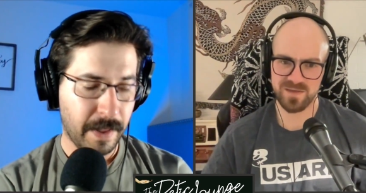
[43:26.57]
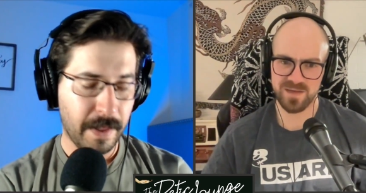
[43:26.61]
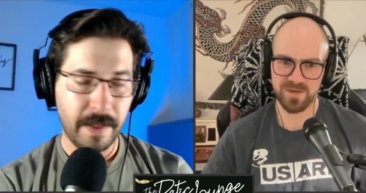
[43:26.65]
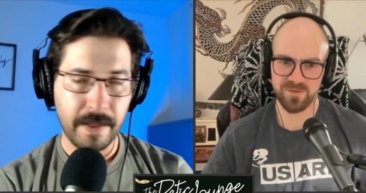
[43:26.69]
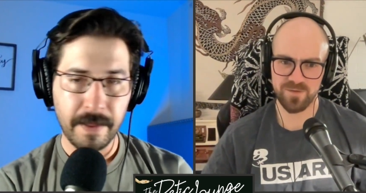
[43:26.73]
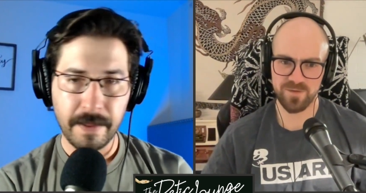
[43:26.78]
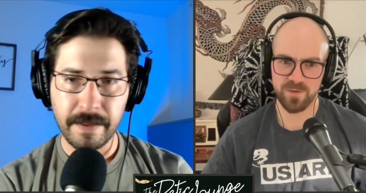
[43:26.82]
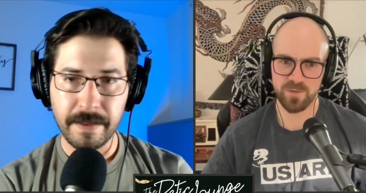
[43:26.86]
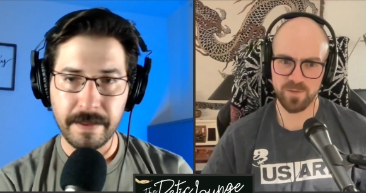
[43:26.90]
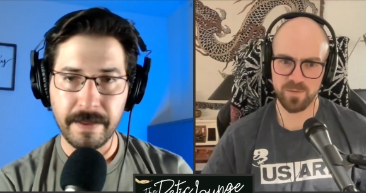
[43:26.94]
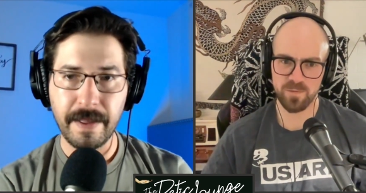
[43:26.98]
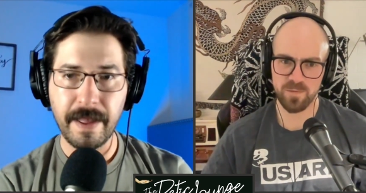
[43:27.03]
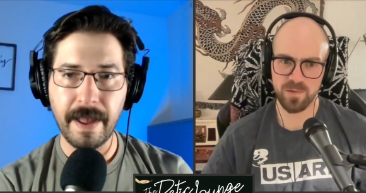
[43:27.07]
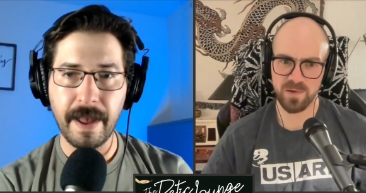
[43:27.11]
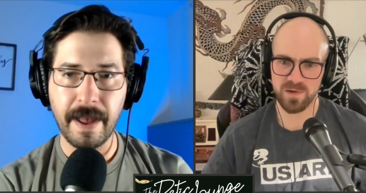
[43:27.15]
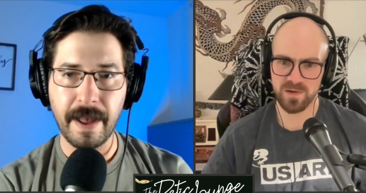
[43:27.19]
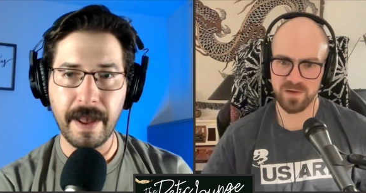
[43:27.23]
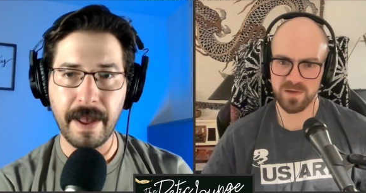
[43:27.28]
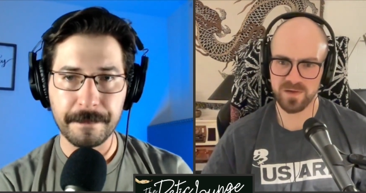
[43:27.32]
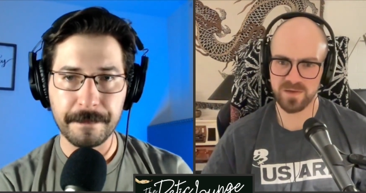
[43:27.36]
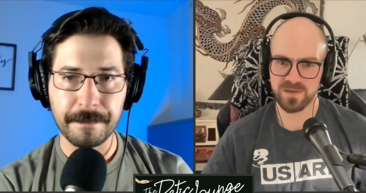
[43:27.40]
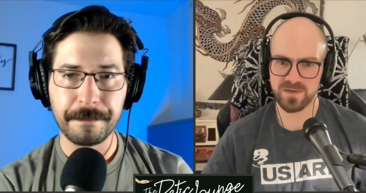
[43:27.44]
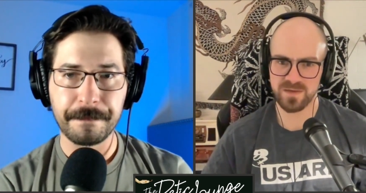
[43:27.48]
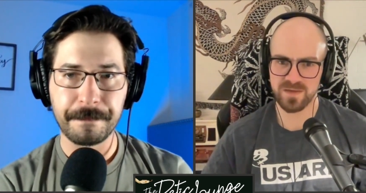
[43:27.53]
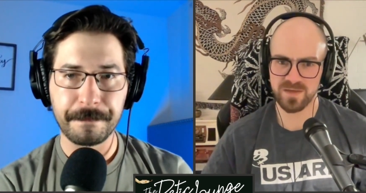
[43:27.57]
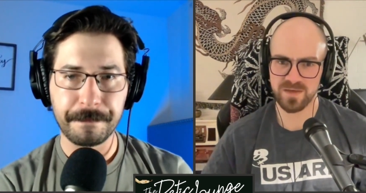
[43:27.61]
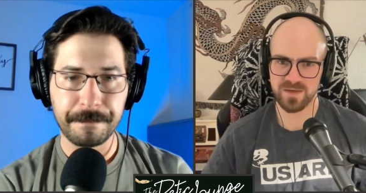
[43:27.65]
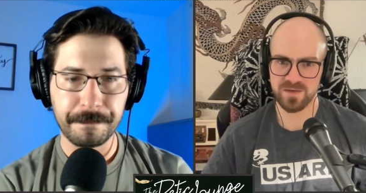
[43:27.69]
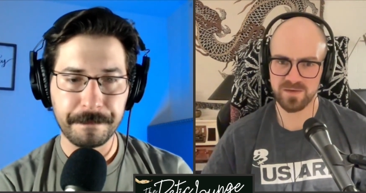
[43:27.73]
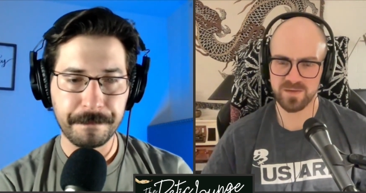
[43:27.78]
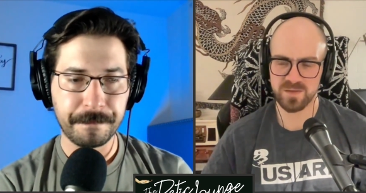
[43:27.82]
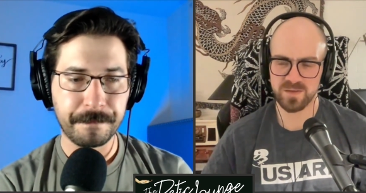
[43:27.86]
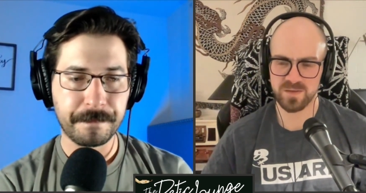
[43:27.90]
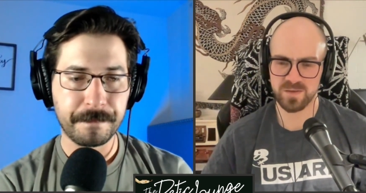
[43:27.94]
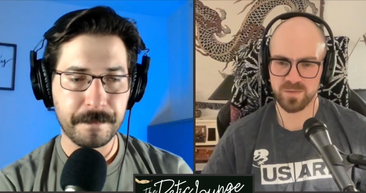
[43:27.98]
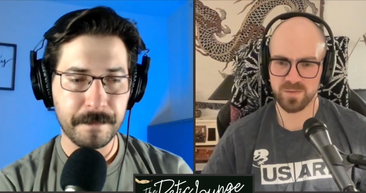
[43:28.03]
Speaker 1: different woods.
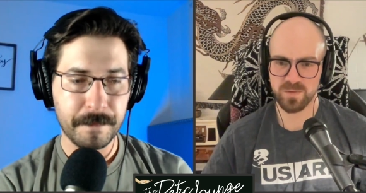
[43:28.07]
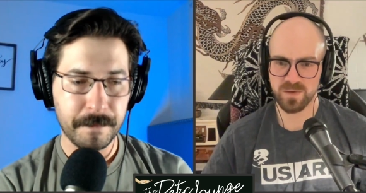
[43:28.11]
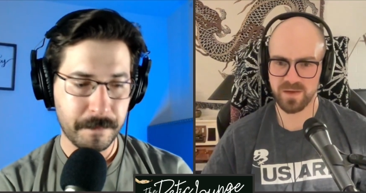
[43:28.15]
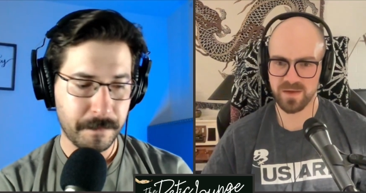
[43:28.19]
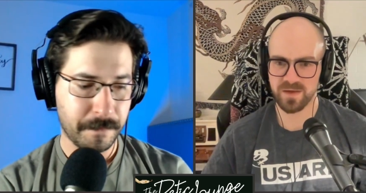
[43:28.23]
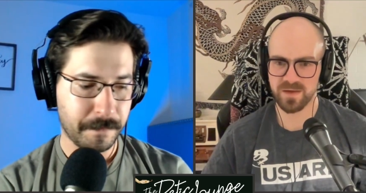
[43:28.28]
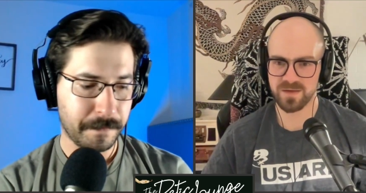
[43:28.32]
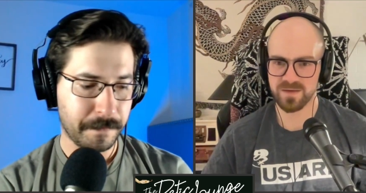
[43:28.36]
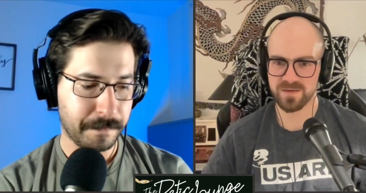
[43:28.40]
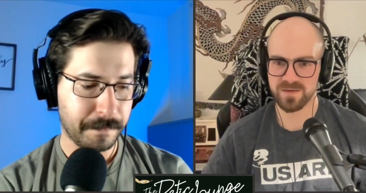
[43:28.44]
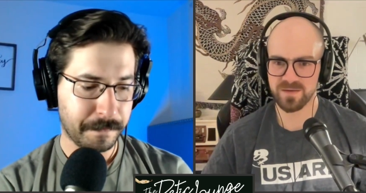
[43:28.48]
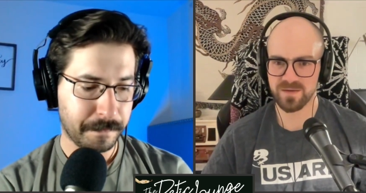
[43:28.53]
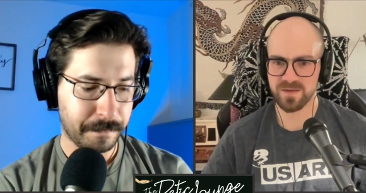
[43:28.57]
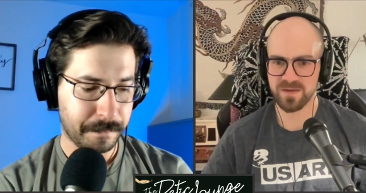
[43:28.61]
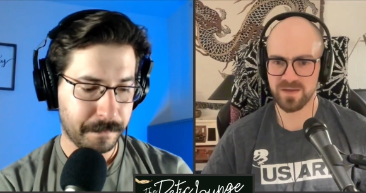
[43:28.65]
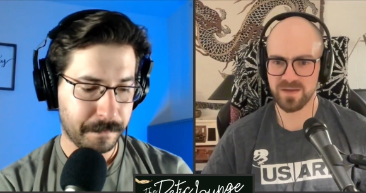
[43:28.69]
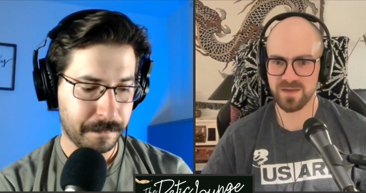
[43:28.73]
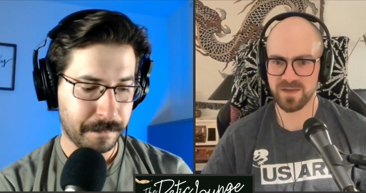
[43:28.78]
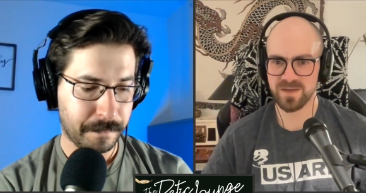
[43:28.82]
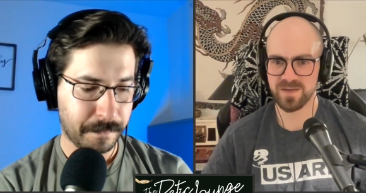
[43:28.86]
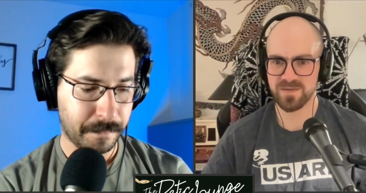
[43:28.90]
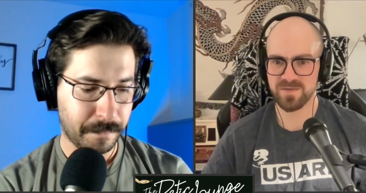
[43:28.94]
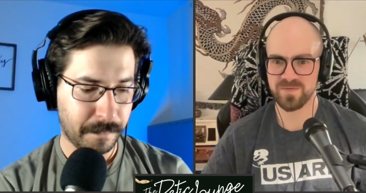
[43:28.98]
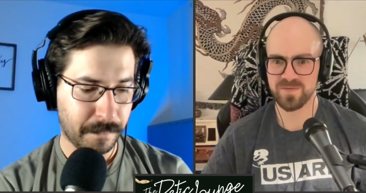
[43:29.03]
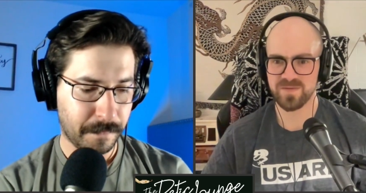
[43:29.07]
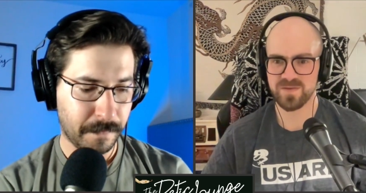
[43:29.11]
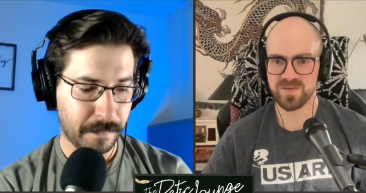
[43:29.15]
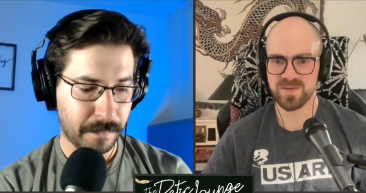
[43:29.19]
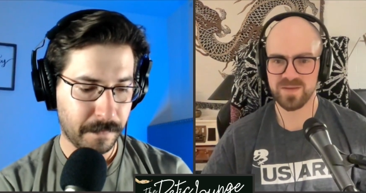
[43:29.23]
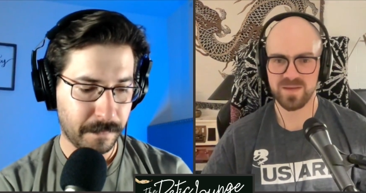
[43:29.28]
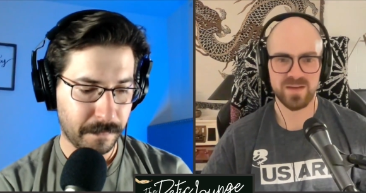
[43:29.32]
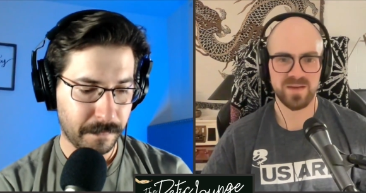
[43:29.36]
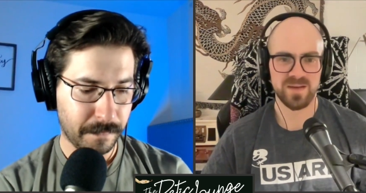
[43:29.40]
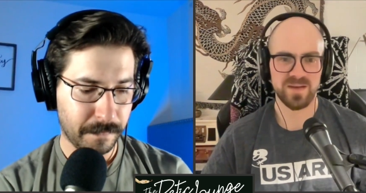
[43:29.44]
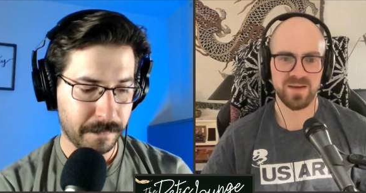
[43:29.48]
There's twigs, leaves,